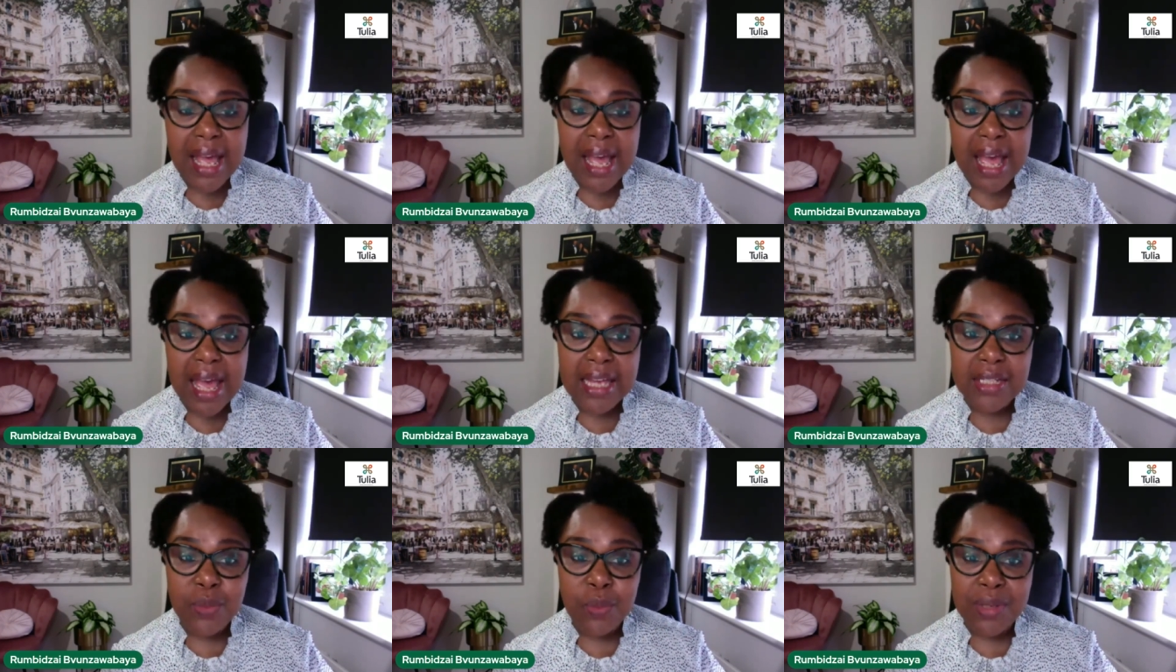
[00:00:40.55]

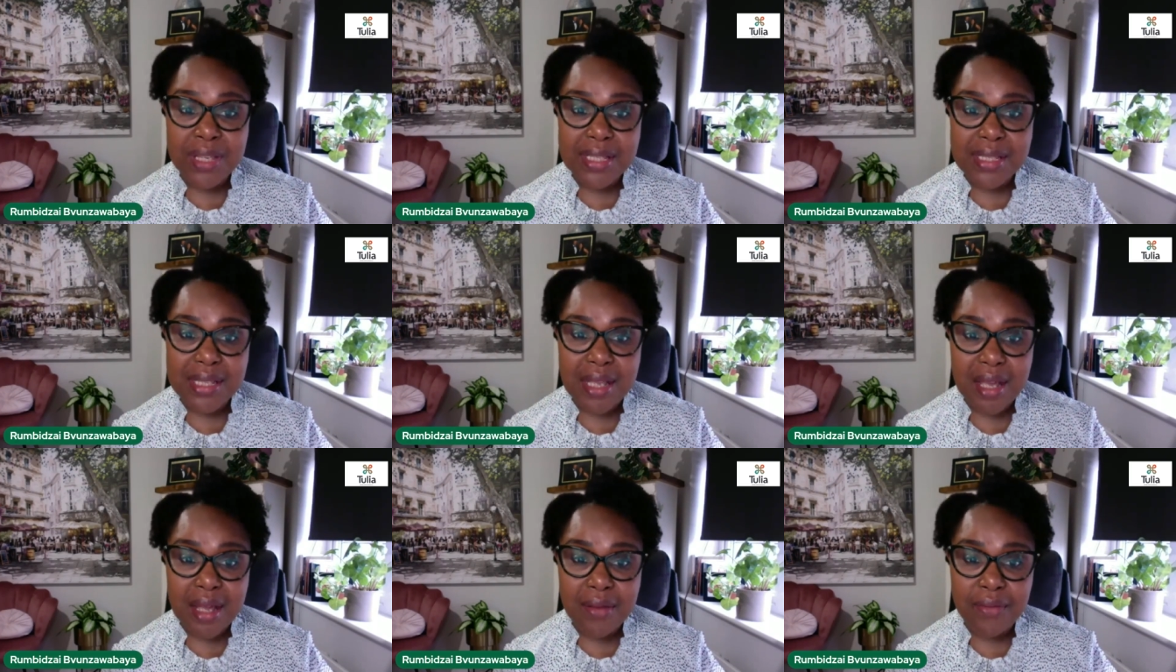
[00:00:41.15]
and we
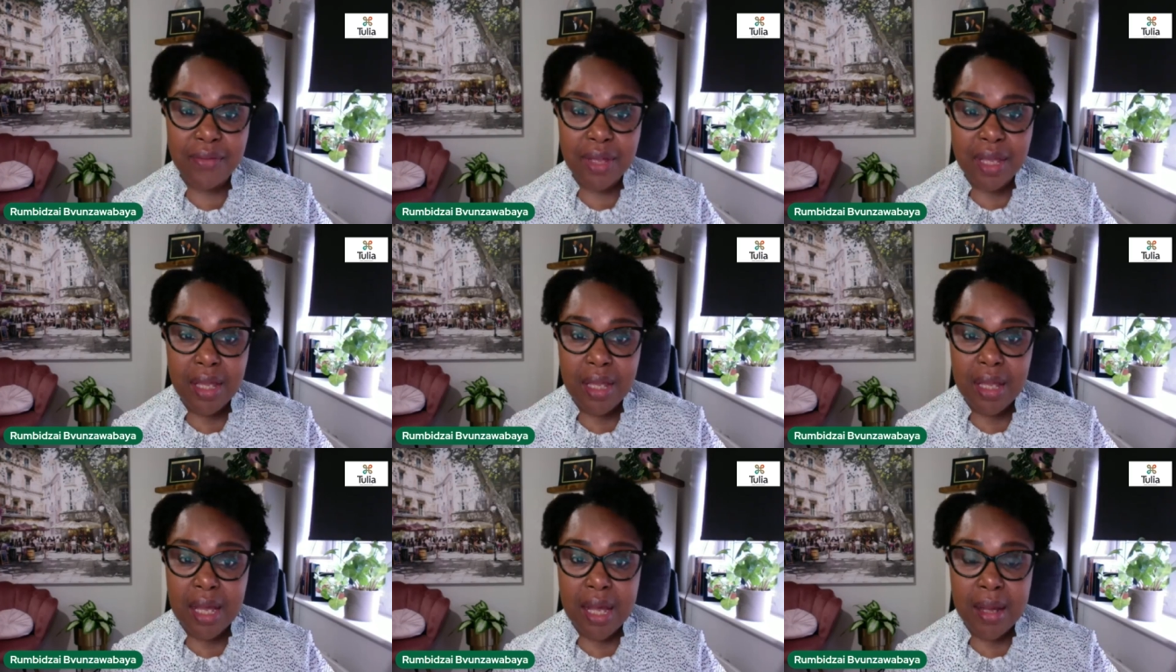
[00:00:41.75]
serve
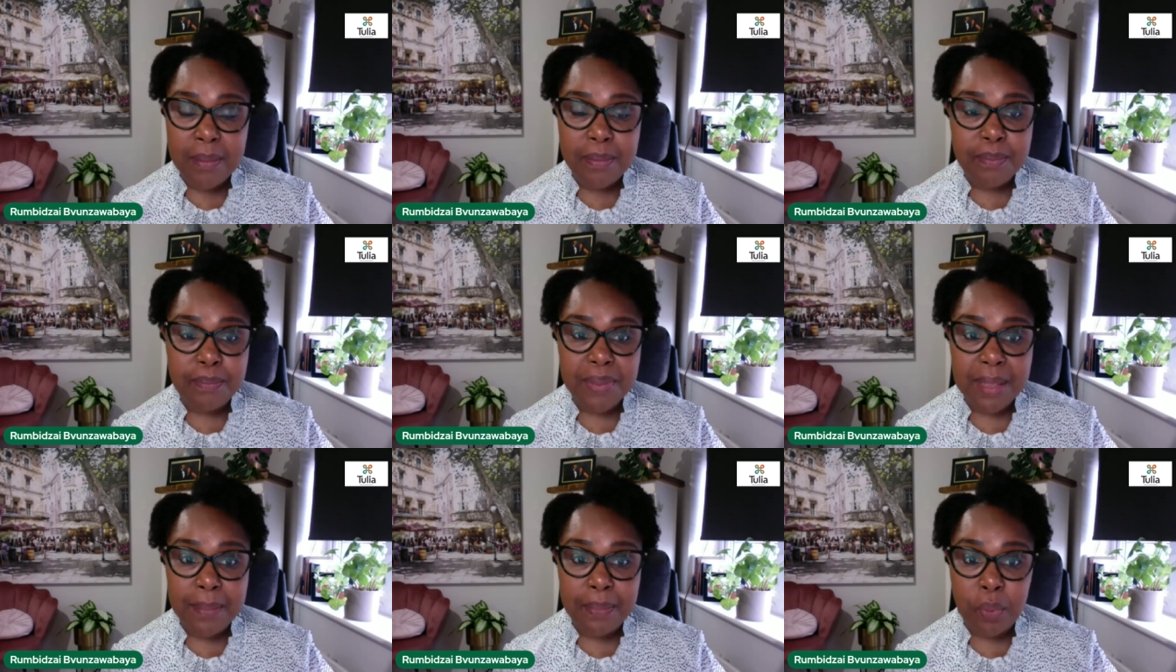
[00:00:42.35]

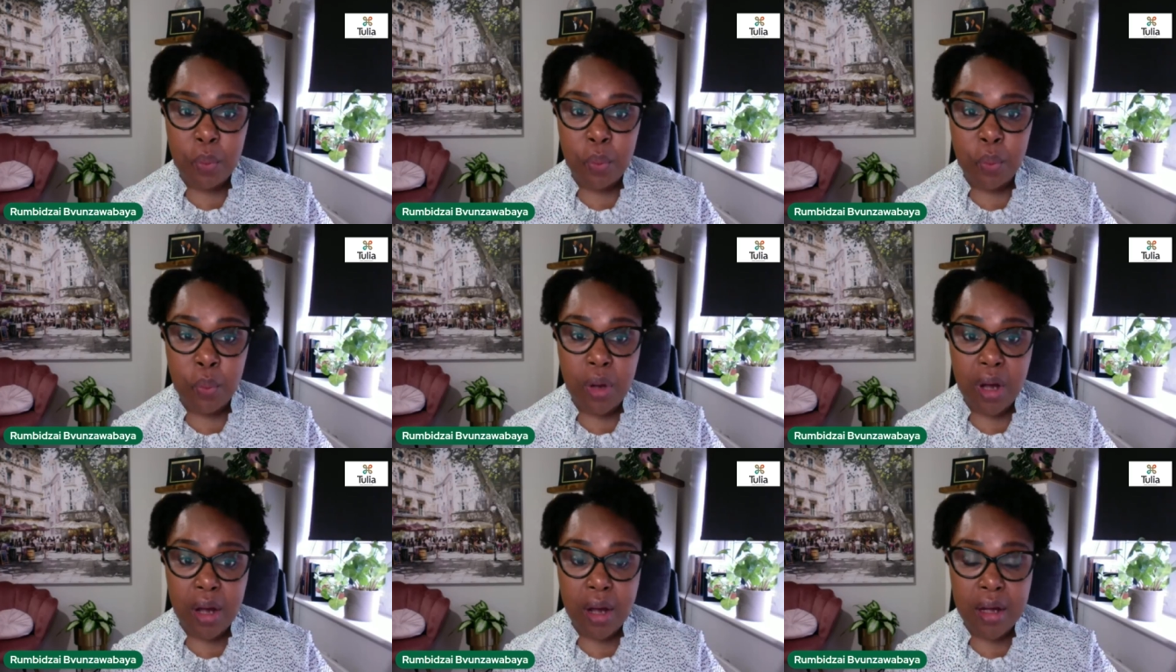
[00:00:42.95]
people who
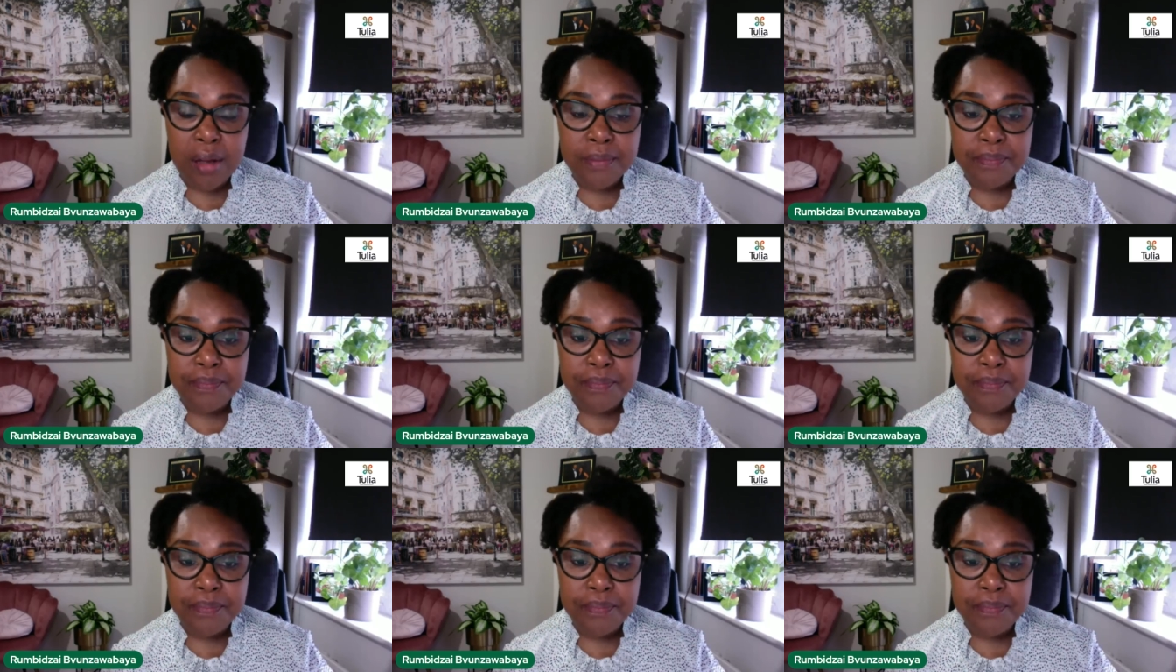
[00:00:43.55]
are